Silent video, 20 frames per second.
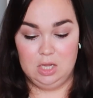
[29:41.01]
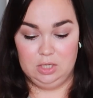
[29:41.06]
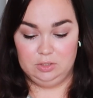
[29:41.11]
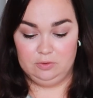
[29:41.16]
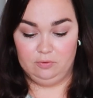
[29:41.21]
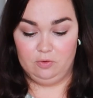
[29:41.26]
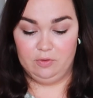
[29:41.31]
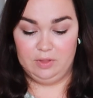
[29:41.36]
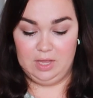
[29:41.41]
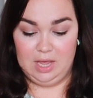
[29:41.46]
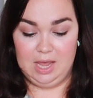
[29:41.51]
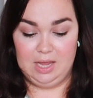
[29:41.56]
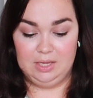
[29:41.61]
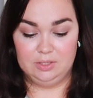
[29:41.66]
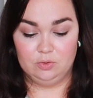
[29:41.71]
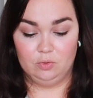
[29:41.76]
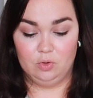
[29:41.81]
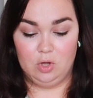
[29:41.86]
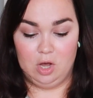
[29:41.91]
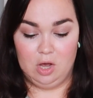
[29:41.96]
So I've got the
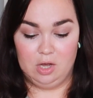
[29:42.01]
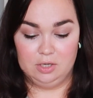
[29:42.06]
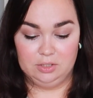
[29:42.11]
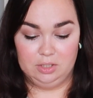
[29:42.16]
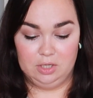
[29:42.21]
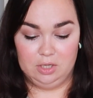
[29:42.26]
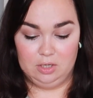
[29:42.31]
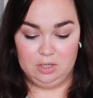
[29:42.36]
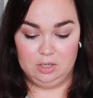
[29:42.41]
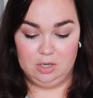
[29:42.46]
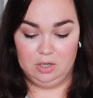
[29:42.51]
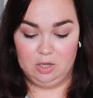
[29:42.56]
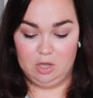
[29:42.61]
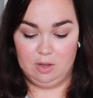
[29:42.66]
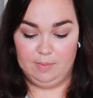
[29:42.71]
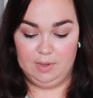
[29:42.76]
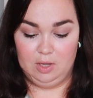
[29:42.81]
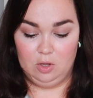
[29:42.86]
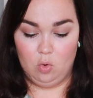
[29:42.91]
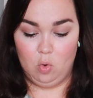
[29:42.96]
Hazel cardigan
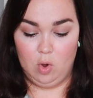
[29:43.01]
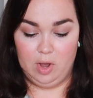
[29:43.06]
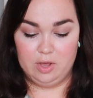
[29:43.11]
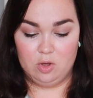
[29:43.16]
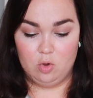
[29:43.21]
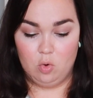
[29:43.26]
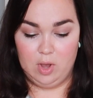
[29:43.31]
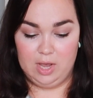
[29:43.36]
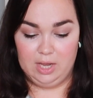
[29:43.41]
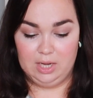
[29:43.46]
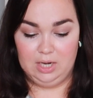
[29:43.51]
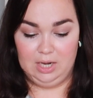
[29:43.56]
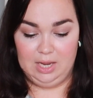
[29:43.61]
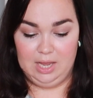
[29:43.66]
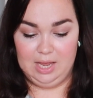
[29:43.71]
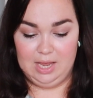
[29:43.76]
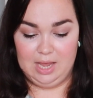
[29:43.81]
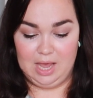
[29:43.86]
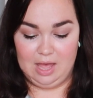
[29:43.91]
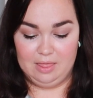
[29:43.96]
coming quite
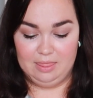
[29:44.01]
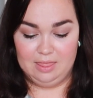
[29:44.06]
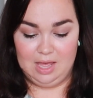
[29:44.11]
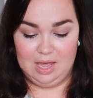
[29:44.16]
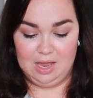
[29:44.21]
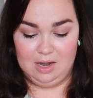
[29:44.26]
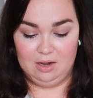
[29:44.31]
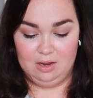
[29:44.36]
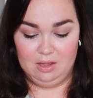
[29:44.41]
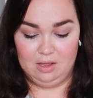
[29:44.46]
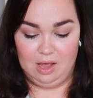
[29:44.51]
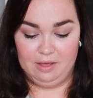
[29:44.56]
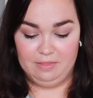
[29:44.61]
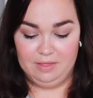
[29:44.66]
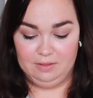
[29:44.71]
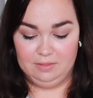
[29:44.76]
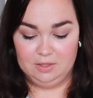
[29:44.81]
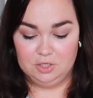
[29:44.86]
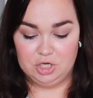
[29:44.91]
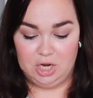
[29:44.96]
quickly, and then I
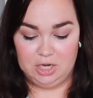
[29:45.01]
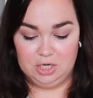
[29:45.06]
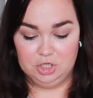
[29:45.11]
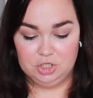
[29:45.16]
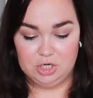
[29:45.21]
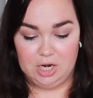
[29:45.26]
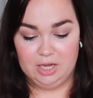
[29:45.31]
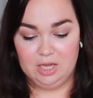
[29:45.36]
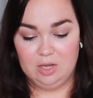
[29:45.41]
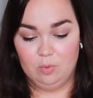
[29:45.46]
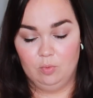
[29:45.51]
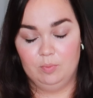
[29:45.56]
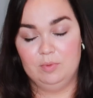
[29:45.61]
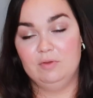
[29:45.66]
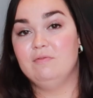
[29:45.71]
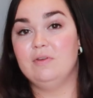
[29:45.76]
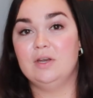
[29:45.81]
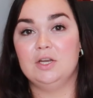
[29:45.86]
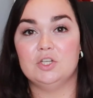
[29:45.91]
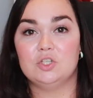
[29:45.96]
think the Jenny jacket will be
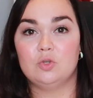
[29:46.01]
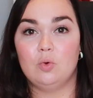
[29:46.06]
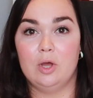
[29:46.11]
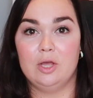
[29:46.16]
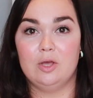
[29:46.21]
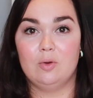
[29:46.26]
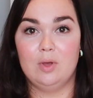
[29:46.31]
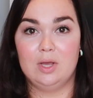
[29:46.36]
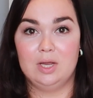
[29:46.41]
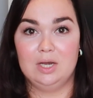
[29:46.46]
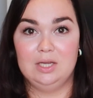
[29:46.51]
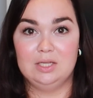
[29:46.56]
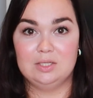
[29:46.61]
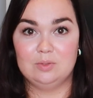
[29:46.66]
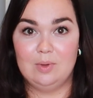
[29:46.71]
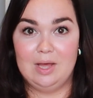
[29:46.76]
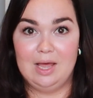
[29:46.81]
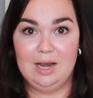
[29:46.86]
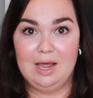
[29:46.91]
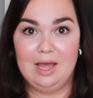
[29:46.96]
finished quite quickly as
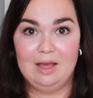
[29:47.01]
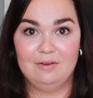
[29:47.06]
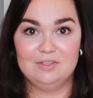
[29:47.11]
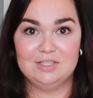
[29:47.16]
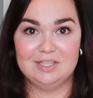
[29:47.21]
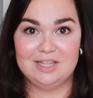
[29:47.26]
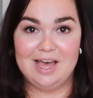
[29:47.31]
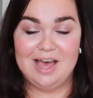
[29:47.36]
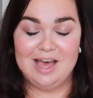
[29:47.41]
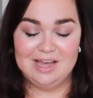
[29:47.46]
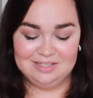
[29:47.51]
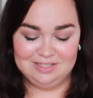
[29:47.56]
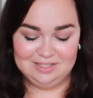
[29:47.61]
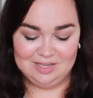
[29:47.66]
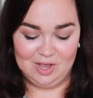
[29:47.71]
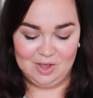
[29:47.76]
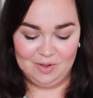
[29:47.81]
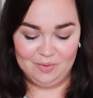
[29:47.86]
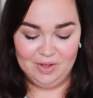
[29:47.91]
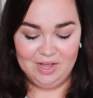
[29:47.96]
well after that.
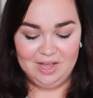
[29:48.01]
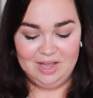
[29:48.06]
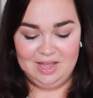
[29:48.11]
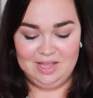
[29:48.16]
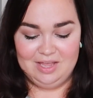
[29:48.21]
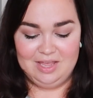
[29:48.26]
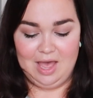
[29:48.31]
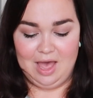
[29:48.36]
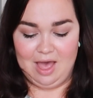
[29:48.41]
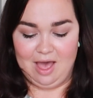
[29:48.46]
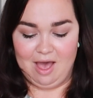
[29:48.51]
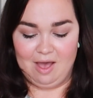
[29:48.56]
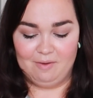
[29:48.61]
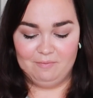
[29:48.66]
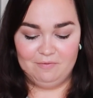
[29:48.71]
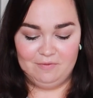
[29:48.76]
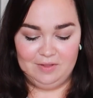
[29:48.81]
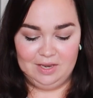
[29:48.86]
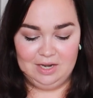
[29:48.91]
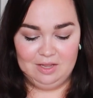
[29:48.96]
So yeah,
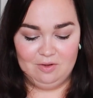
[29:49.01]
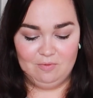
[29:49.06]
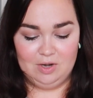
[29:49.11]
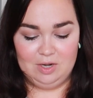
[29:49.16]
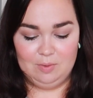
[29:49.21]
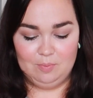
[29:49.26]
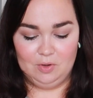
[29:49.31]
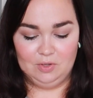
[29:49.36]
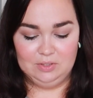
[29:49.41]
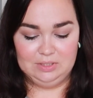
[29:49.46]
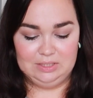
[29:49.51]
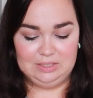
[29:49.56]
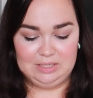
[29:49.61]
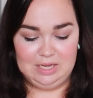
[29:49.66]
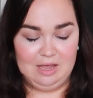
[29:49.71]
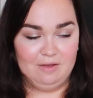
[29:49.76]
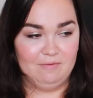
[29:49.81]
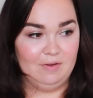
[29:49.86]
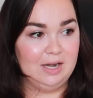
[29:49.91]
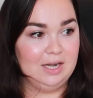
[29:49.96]
I'm feeling really
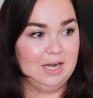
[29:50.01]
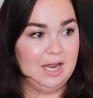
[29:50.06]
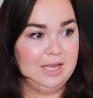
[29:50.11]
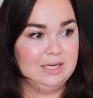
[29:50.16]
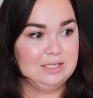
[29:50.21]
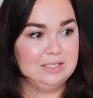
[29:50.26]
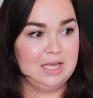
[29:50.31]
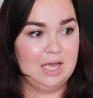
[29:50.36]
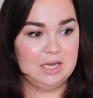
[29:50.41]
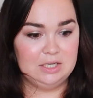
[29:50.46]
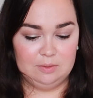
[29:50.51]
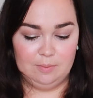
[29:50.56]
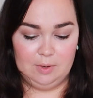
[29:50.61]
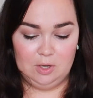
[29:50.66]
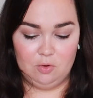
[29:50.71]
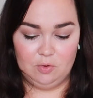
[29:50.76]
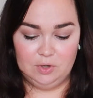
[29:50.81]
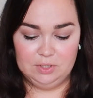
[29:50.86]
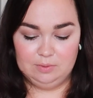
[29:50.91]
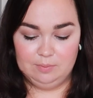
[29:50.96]
positive. I'd like to get to my
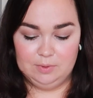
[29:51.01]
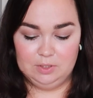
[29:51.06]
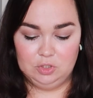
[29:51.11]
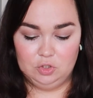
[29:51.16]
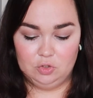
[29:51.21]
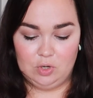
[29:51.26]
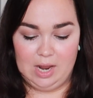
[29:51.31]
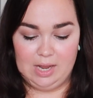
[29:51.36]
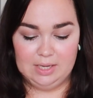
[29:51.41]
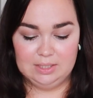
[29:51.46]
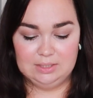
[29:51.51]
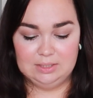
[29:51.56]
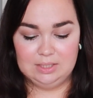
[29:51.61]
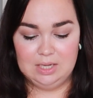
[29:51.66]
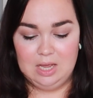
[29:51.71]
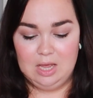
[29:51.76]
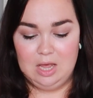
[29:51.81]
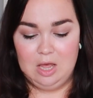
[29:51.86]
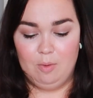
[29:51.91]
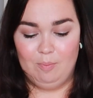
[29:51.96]
Christmas dress
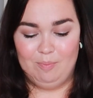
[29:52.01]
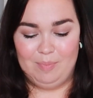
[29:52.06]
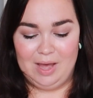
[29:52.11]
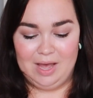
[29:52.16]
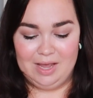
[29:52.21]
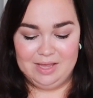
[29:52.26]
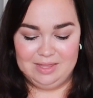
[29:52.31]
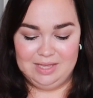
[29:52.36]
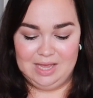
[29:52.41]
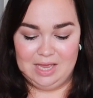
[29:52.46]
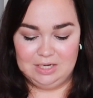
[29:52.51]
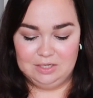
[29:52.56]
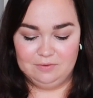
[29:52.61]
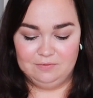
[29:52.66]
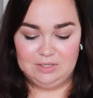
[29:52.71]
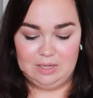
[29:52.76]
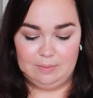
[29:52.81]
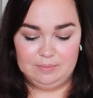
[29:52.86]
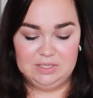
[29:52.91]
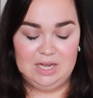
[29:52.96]
by the end of
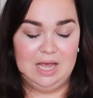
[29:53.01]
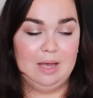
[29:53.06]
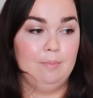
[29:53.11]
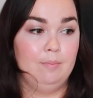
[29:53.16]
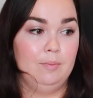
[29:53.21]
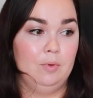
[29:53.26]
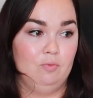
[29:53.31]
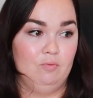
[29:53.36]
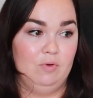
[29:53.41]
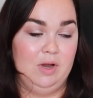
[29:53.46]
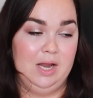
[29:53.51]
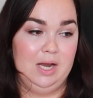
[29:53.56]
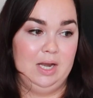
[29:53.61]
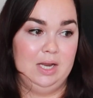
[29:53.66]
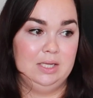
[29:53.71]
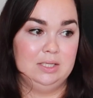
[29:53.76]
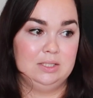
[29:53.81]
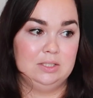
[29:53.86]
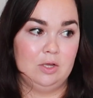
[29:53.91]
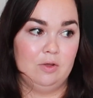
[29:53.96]
September
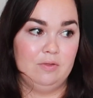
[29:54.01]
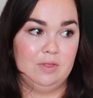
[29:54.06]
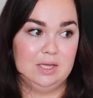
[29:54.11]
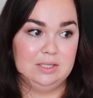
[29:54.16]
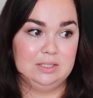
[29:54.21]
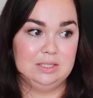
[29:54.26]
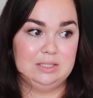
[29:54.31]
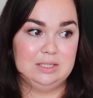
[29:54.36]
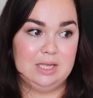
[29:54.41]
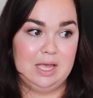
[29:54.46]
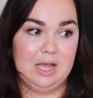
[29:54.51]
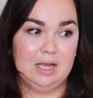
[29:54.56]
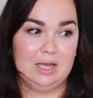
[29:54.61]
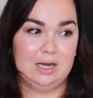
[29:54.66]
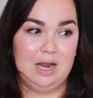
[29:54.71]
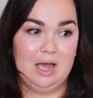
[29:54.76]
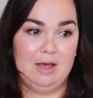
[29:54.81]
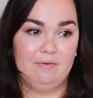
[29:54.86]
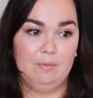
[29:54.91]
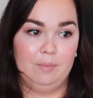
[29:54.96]
really, so that, as I say, I can
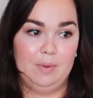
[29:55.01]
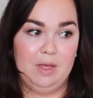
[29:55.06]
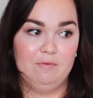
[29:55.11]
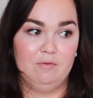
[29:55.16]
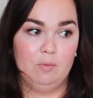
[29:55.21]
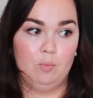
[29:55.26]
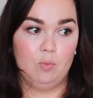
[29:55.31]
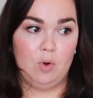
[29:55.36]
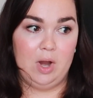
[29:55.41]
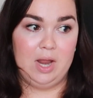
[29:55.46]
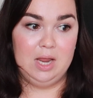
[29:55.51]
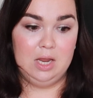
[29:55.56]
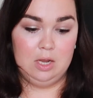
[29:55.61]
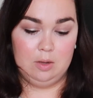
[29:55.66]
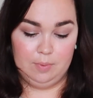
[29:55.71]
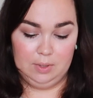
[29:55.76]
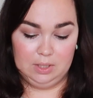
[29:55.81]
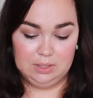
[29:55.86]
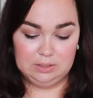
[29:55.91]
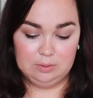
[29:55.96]
have a bit of a
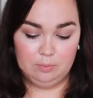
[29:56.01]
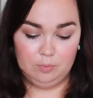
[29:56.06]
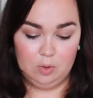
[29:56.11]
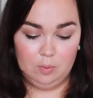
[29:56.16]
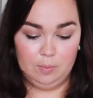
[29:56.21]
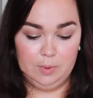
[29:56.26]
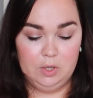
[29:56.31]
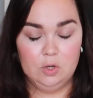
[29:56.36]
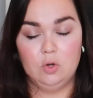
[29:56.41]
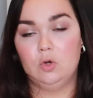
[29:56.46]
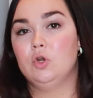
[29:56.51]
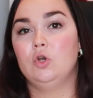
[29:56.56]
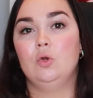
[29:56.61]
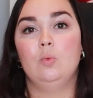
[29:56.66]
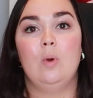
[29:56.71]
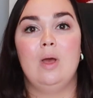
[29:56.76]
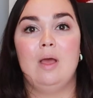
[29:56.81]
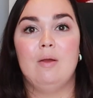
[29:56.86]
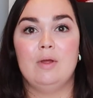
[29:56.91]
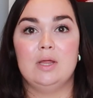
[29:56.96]
break, because I'm probably not going
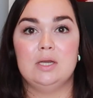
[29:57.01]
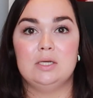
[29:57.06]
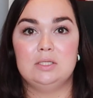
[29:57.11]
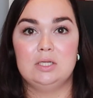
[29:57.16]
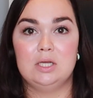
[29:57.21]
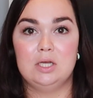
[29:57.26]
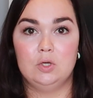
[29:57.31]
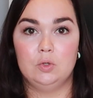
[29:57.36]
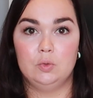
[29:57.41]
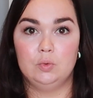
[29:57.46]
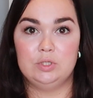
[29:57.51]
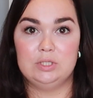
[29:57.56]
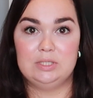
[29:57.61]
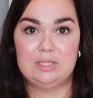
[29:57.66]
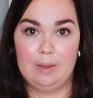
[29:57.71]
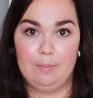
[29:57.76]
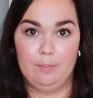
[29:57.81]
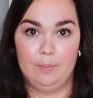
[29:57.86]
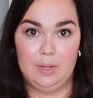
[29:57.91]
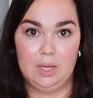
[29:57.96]
to wear it until
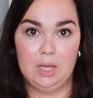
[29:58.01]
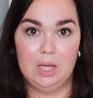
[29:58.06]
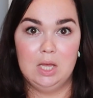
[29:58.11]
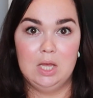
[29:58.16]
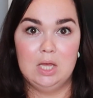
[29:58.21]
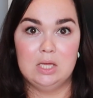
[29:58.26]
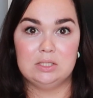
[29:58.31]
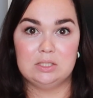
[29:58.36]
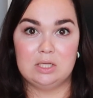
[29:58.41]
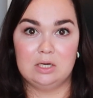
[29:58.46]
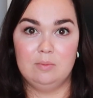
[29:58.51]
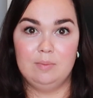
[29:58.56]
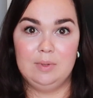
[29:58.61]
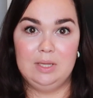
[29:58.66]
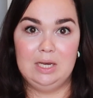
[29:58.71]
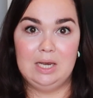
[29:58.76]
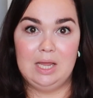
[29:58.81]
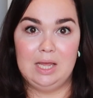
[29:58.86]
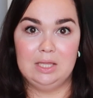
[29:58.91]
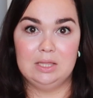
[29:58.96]
December. It's going to
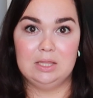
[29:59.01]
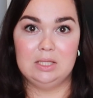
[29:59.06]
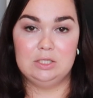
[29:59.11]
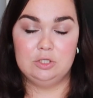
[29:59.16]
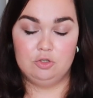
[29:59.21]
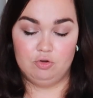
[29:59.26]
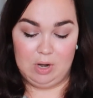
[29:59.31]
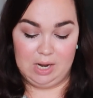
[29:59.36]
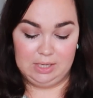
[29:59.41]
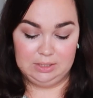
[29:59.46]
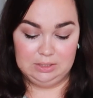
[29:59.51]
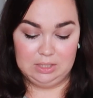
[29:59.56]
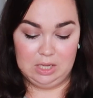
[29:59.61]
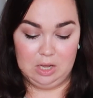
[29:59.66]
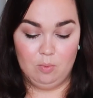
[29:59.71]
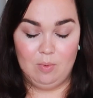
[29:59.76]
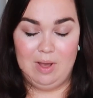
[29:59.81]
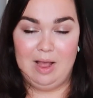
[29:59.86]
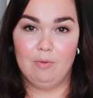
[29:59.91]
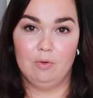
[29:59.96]
be like the dress that
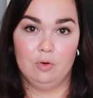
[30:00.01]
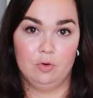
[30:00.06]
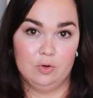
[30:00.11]
I wear on